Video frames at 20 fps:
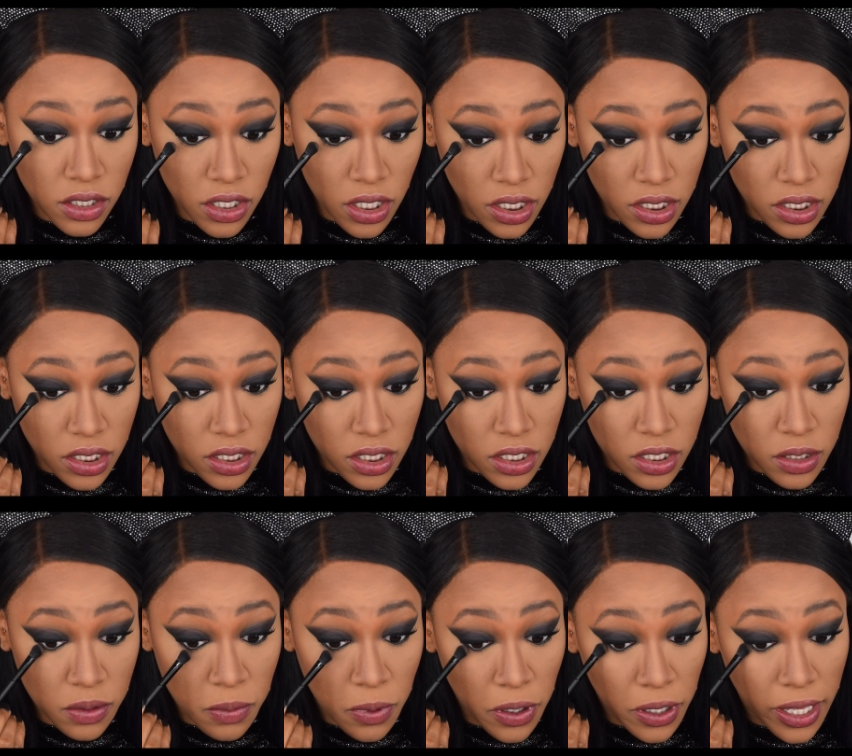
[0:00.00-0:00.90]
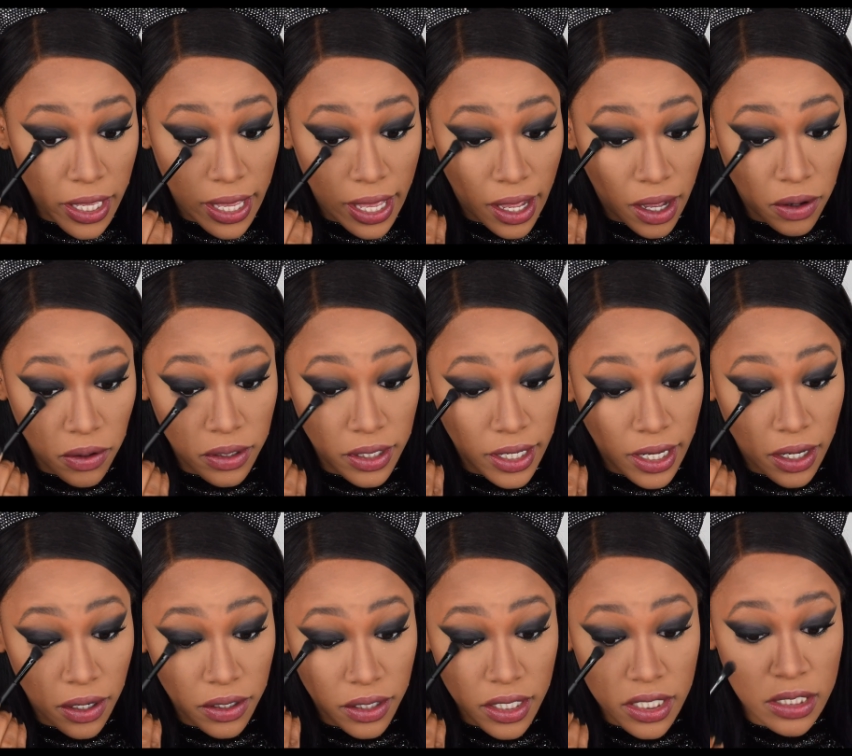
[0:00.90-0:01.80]
just to smoke it out.
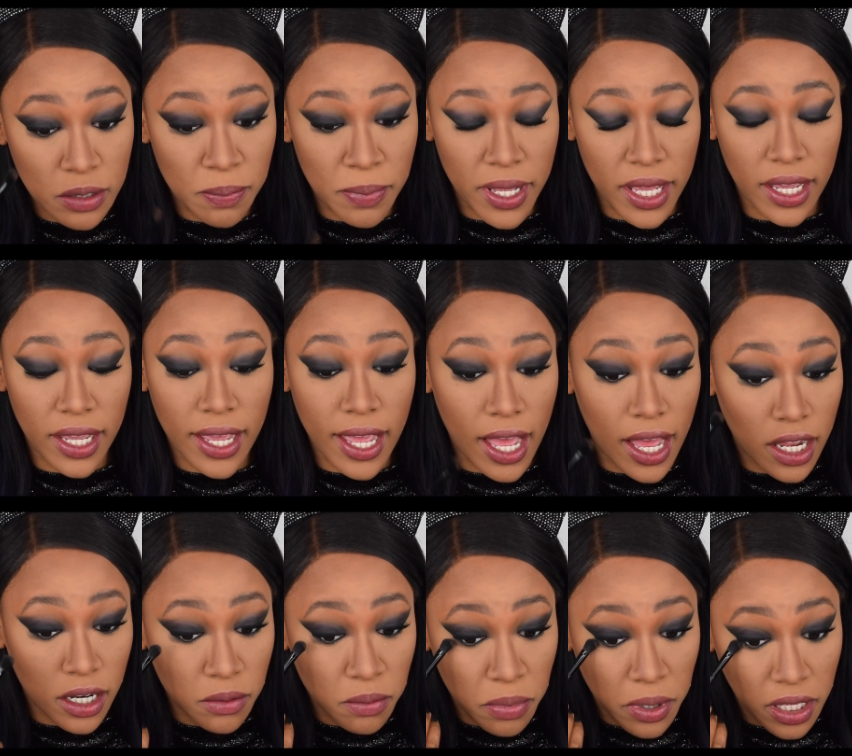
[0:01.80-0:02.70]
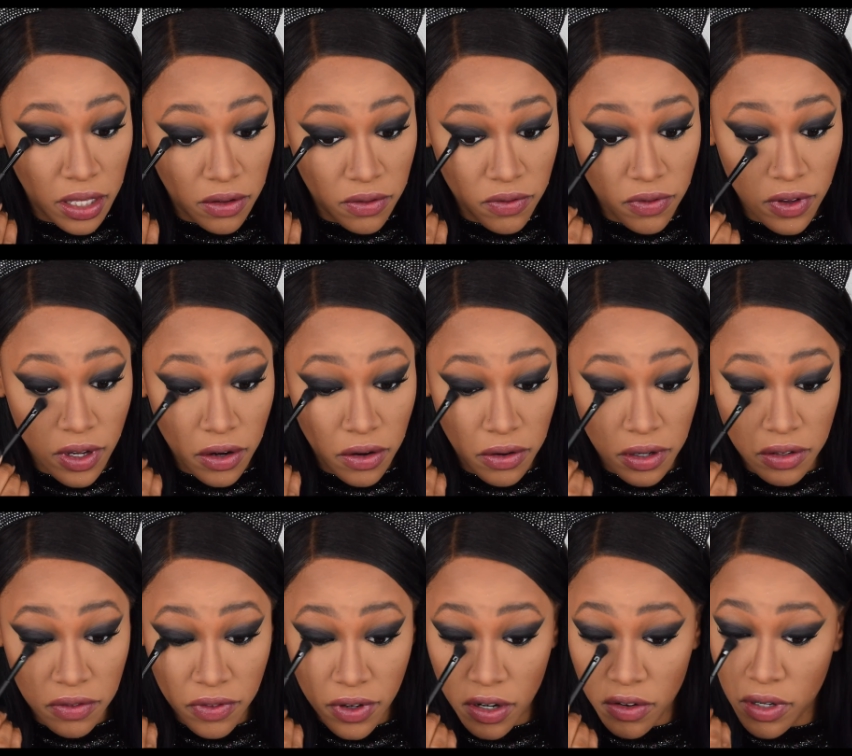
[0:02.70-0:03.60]
Now this bit can be
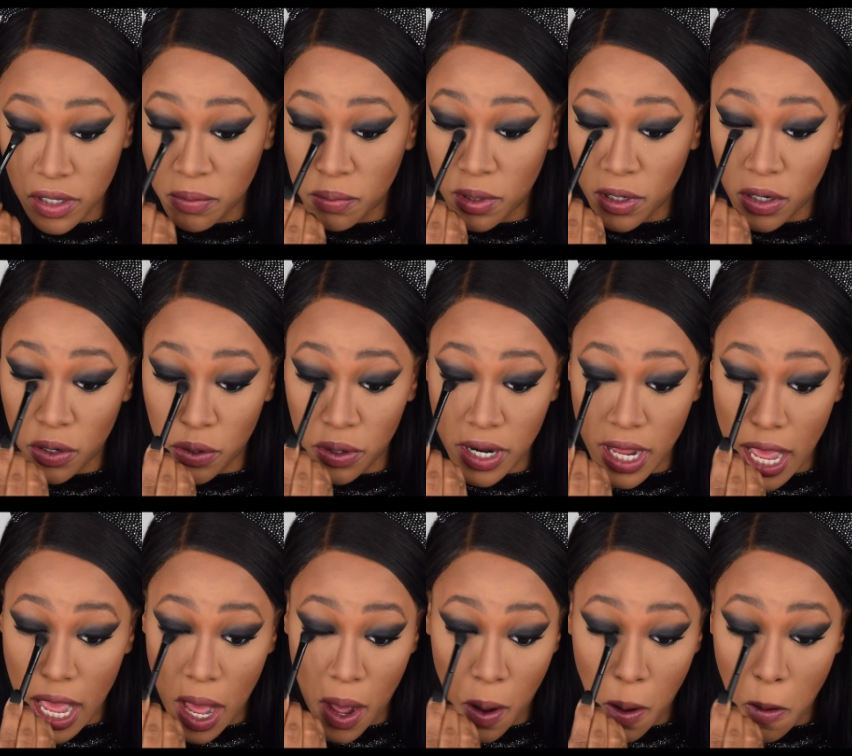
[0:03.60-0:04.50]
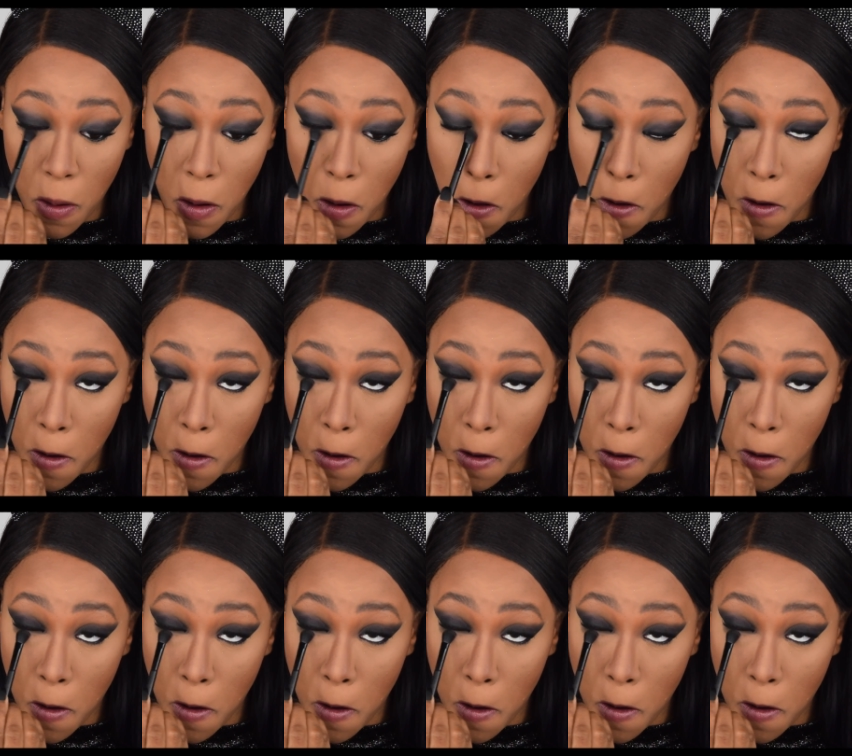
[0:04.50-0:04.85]
very, very blown out